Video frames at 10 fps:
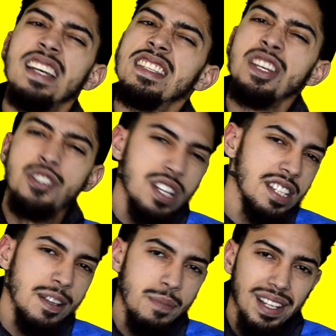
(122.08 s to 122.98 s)
is
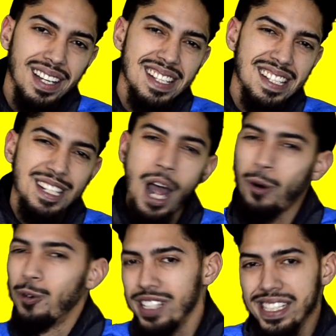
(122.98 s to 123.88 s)
interesting because it's
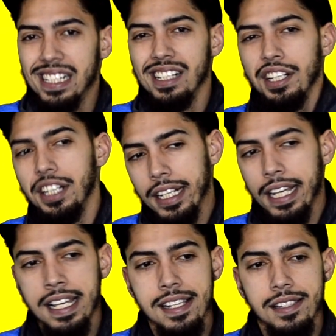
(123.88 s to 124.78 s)
not really a hook.
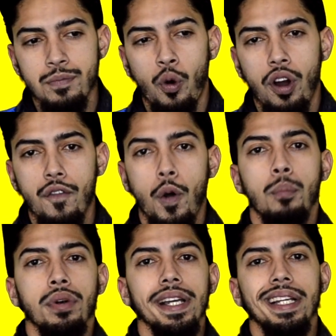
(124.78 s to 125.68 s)
It's more of a
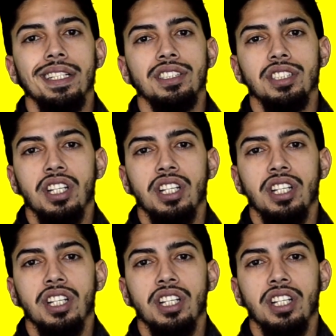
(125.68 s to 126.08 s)
bridge.